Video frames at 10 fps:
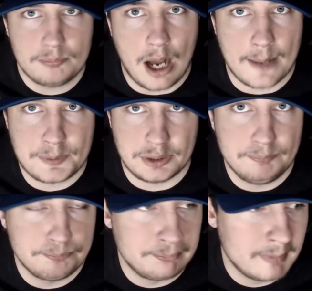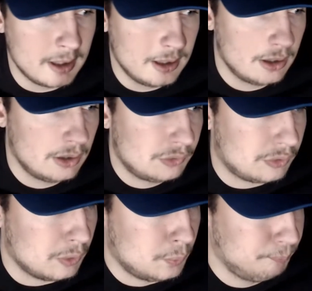option.
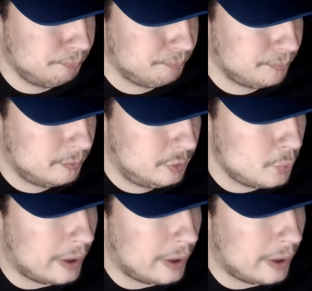So do